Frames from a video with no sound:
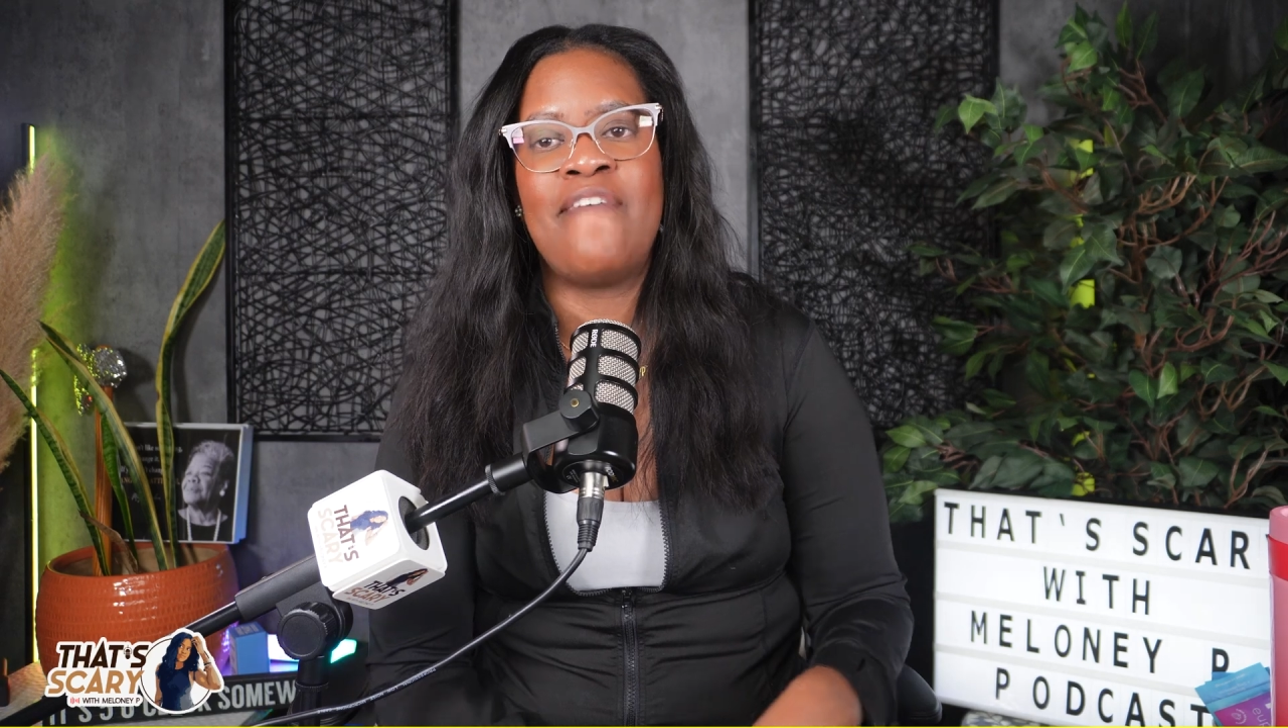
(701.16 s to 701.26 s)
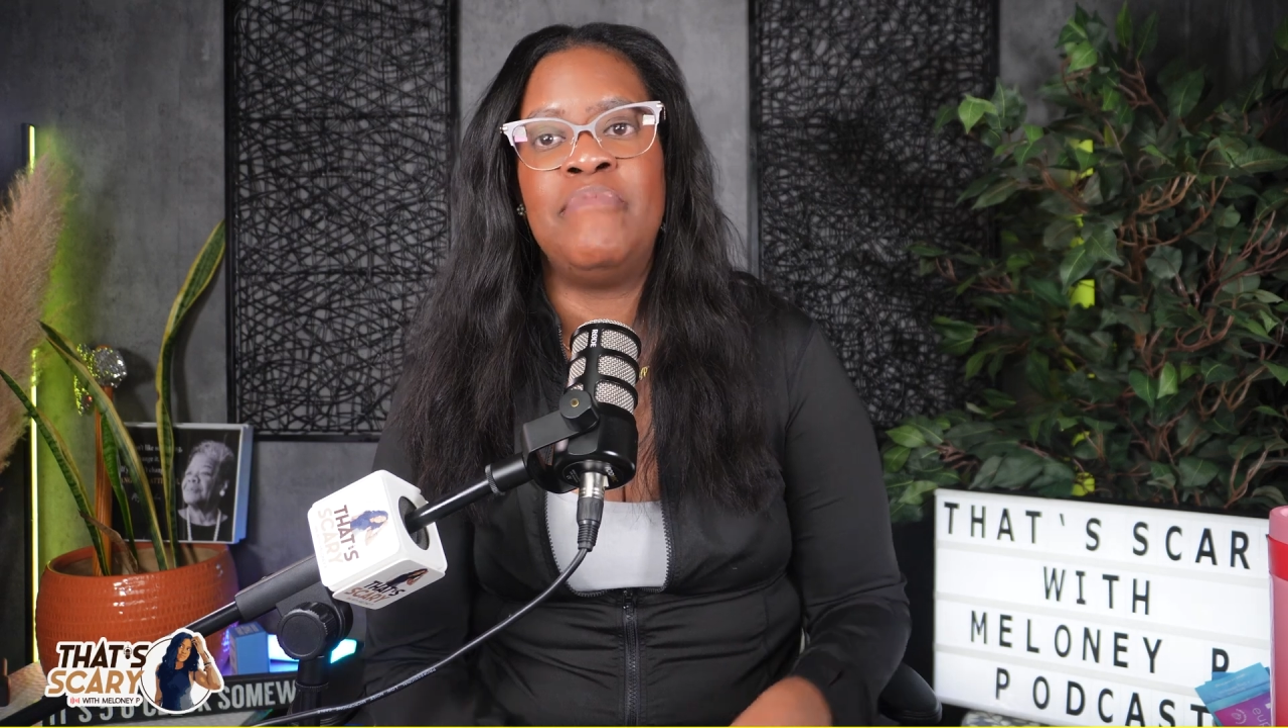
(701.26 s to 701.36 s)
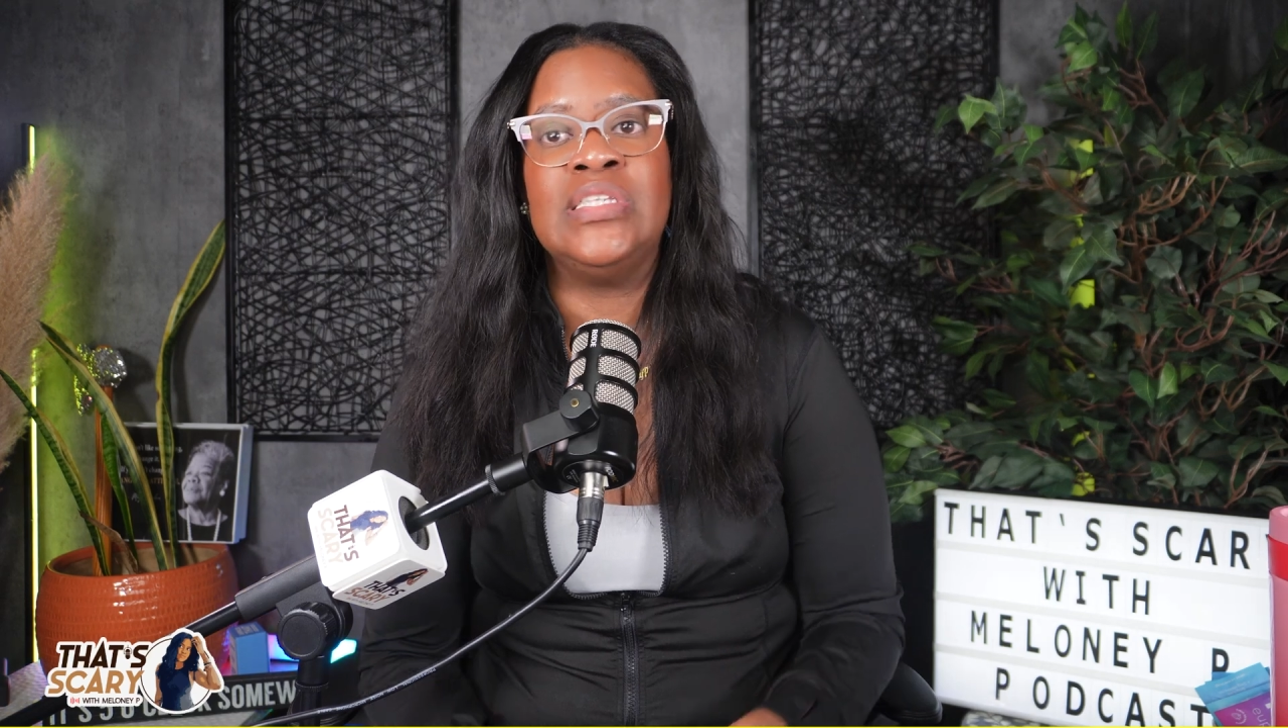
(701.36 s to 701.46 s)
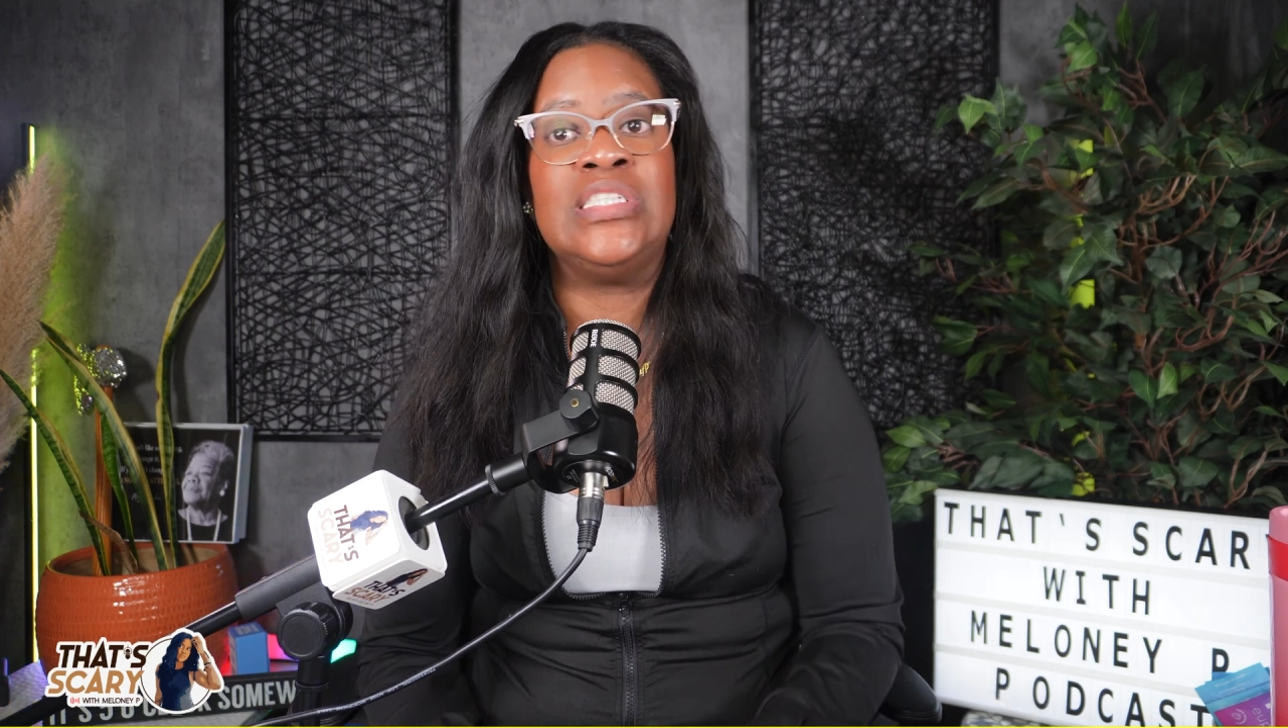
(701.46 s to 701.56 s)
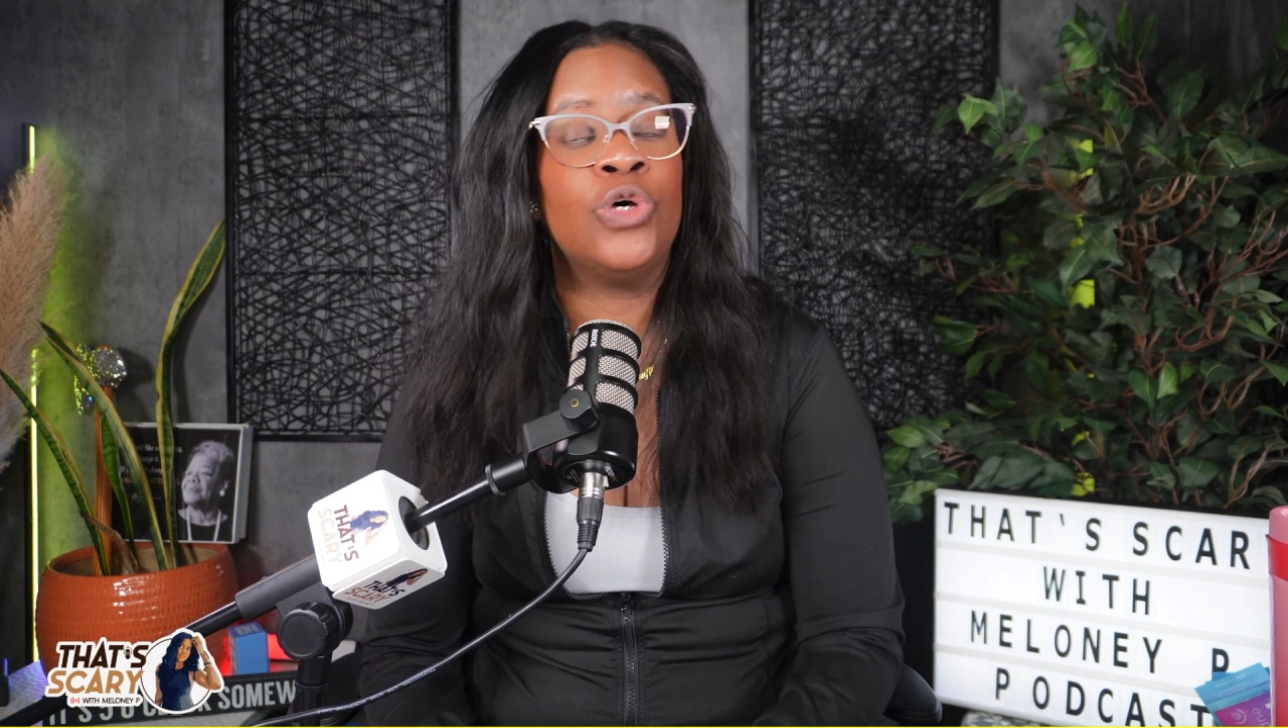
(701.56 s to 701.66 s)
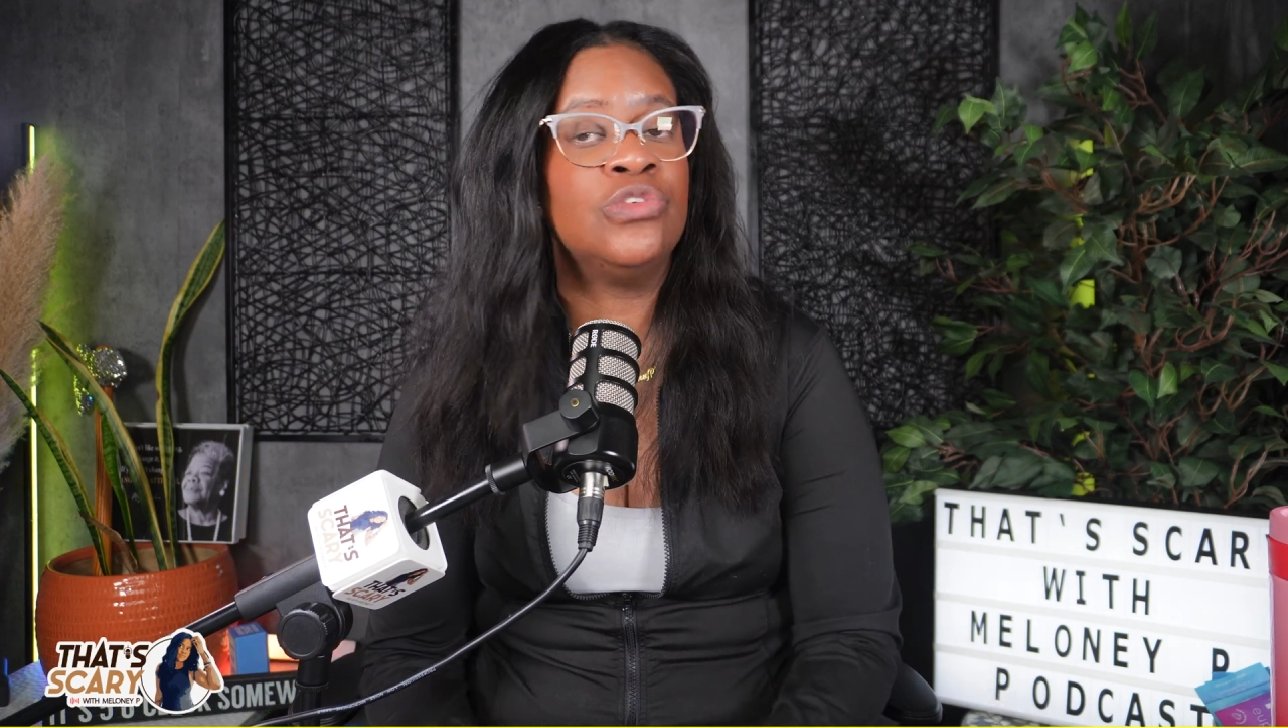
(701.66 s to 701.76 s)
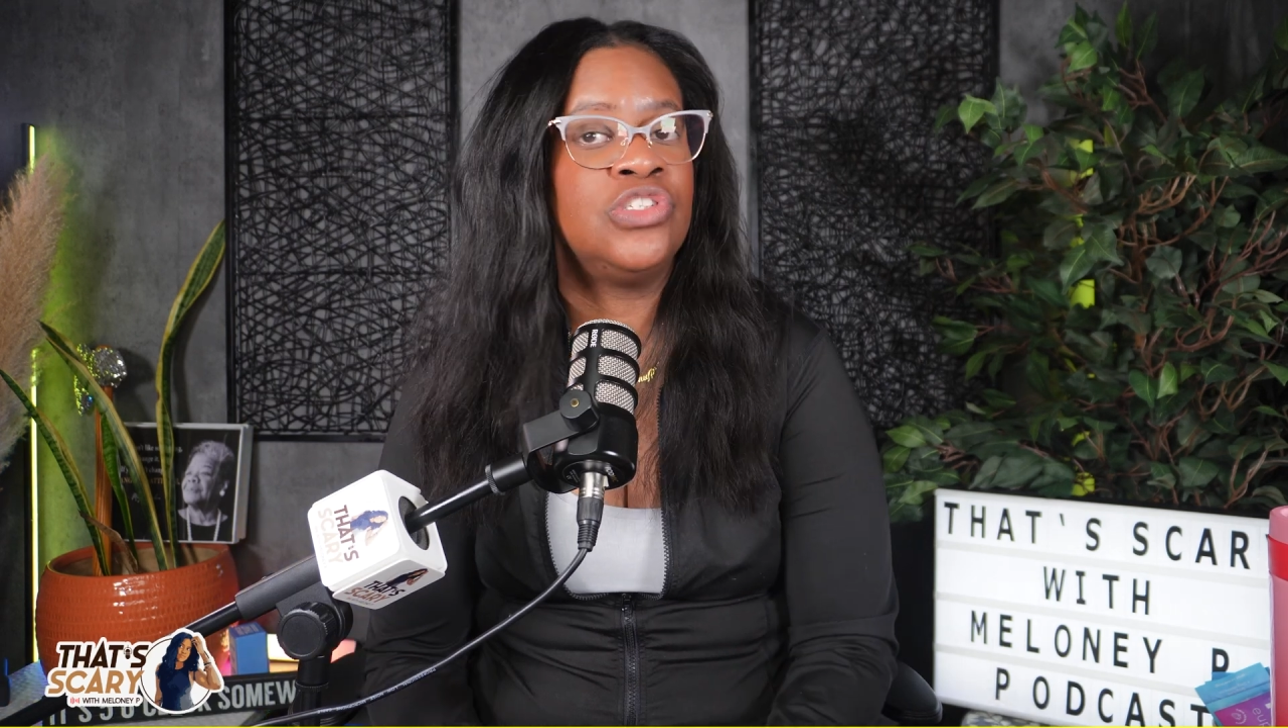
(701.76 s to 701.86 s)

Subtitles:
been so